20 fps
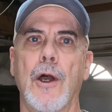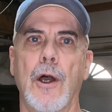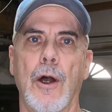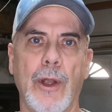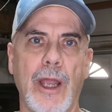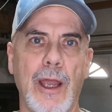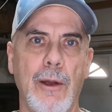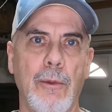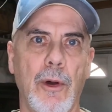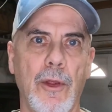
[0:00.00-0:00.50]

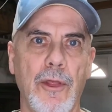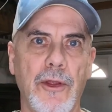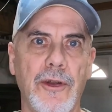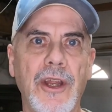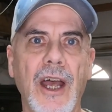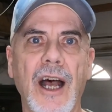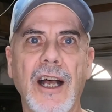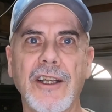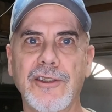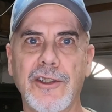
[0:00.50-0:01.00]
Okay, well, the
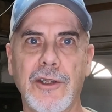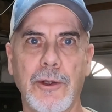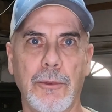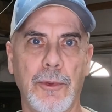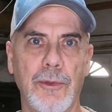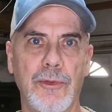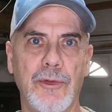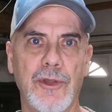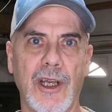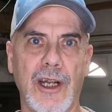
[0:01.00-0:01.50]
task that
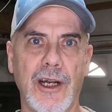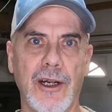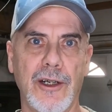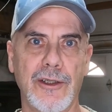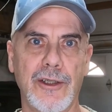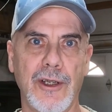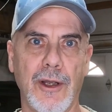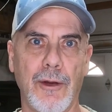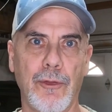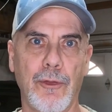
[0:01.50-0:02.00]
we've set
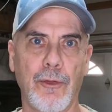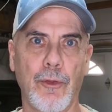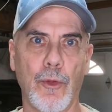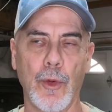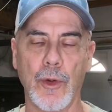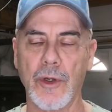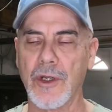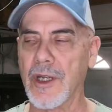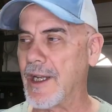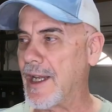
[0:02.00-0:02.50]
ourselves
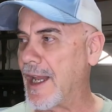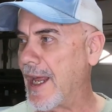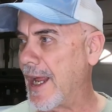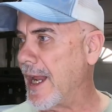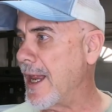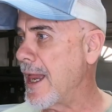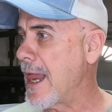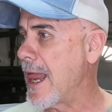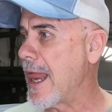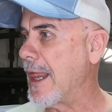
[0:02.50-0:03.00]
for
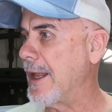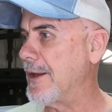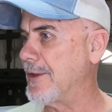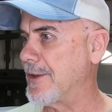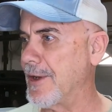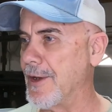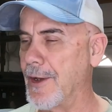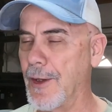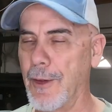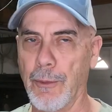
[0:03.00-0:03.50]
today
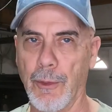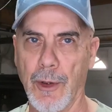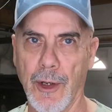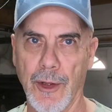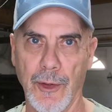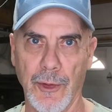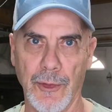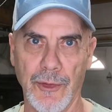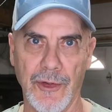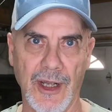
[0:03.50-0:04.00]
is another one
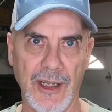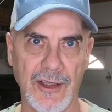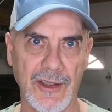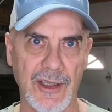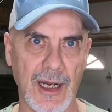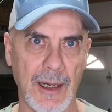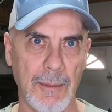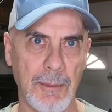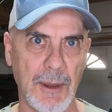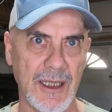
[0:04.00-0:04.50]
of those that's
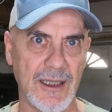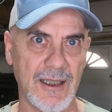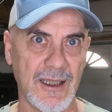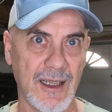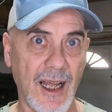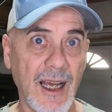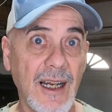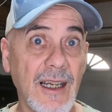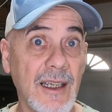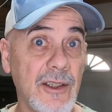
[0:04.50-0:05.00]
going to be
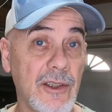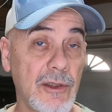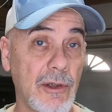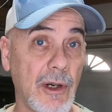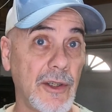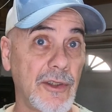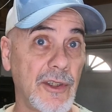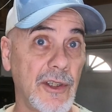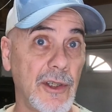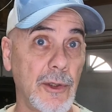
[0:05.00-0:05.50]
slightly
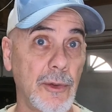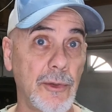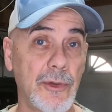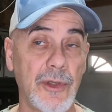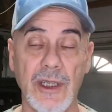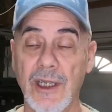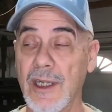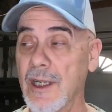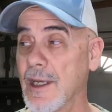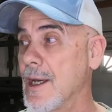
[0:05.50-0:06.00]
stress
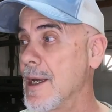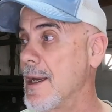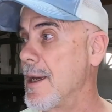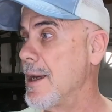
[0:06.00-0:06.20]
inducing